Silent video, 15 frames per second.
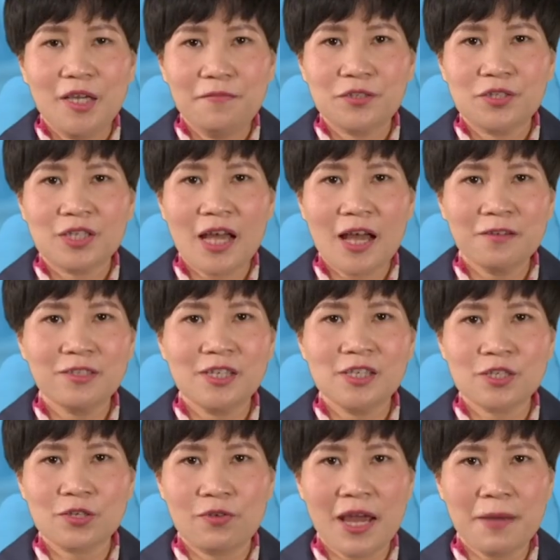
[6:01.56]
If some
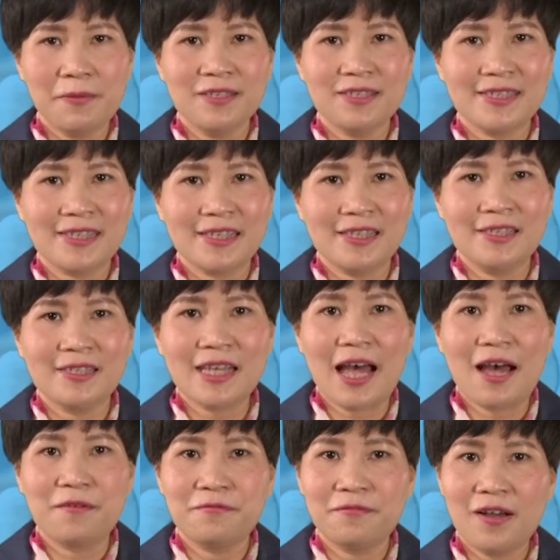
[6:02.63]
discrepancies
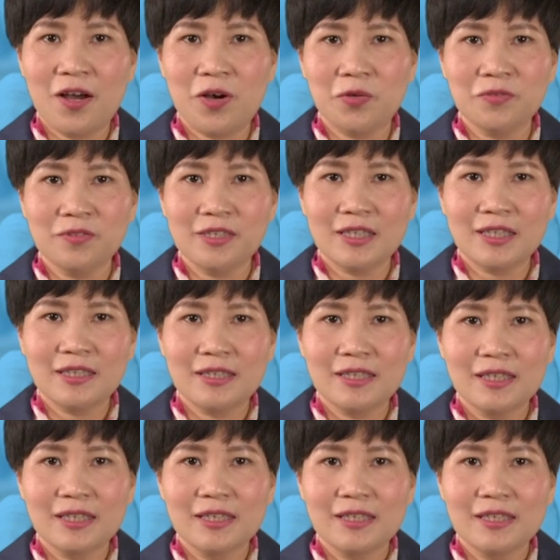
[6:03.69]
are found,
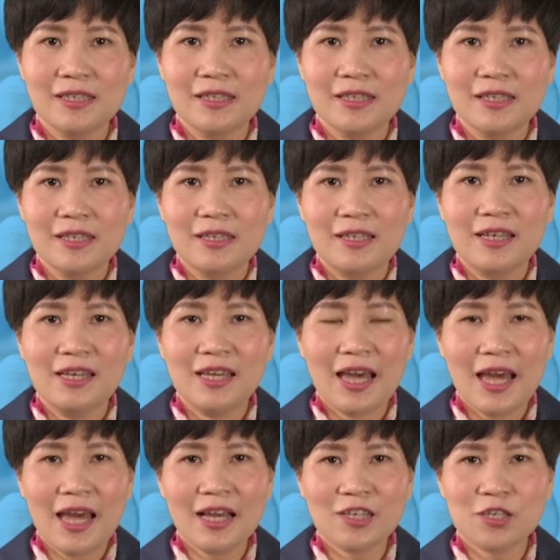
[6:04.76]
the
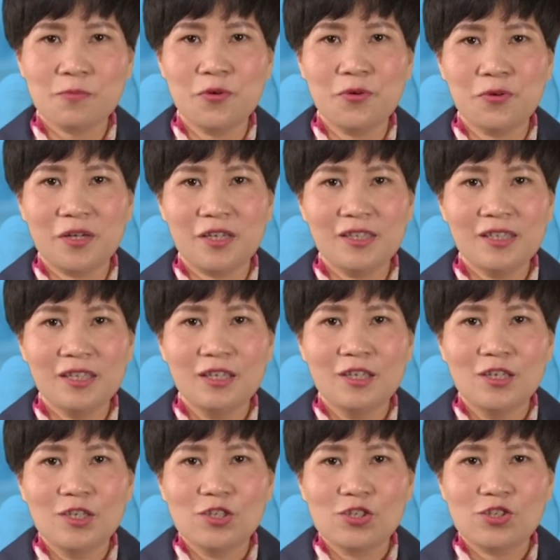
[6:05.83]
exporter
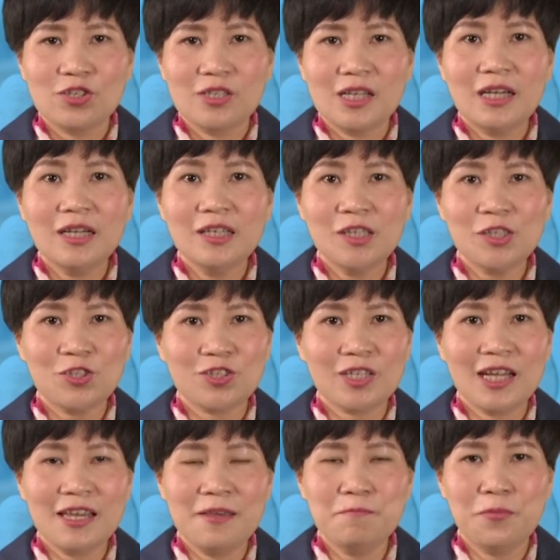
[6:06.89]
should urge
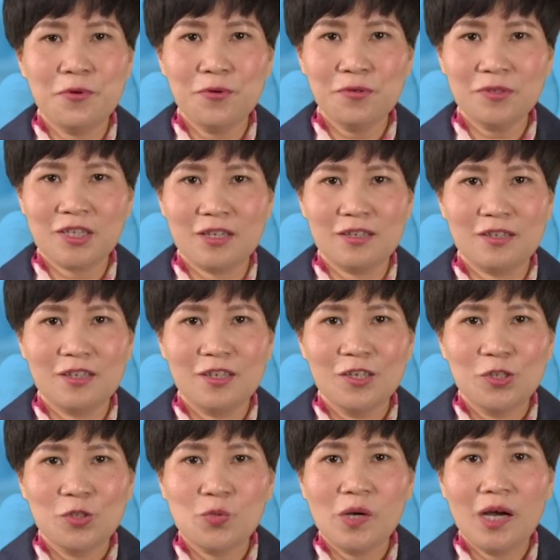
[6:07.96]
the importer
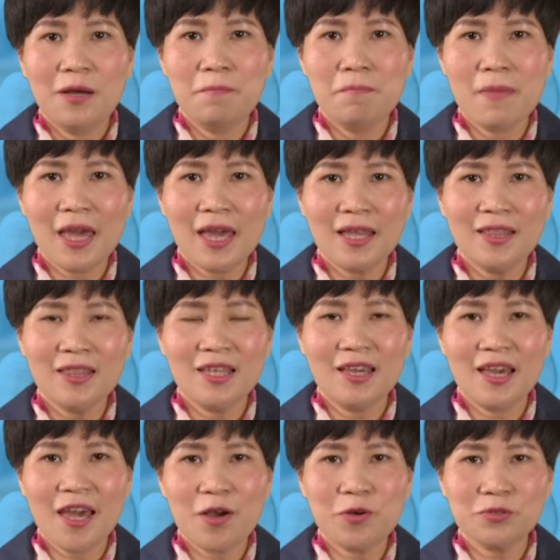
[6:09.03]
to amend
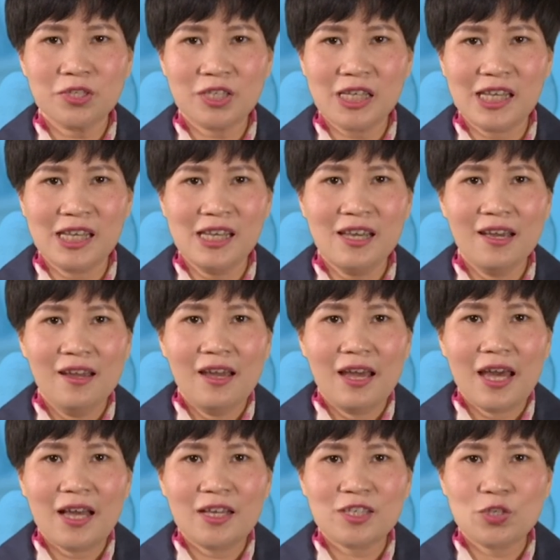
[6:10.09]
the LC
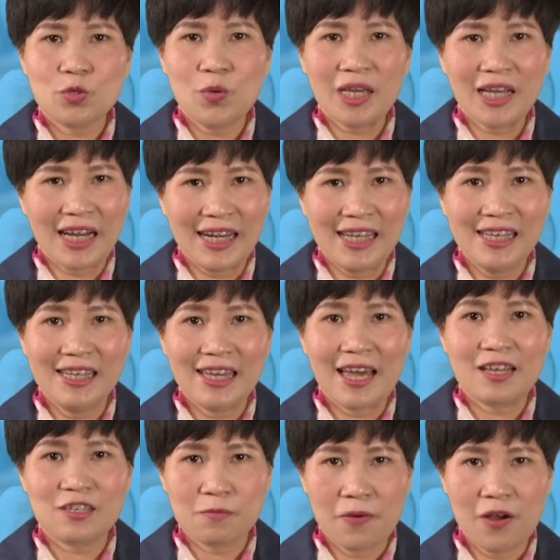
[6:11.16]
as quickly
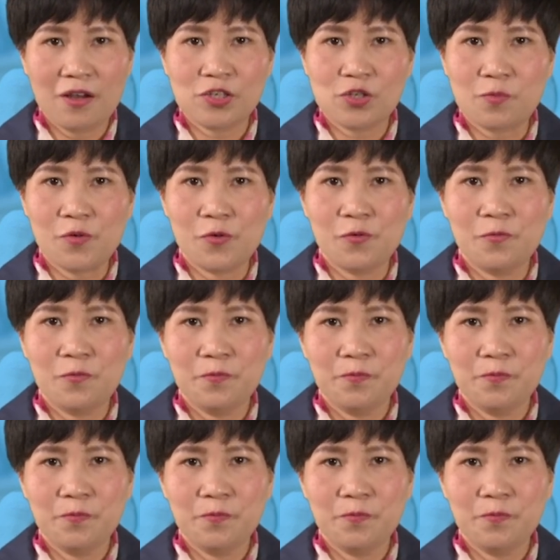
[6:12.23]
as possible.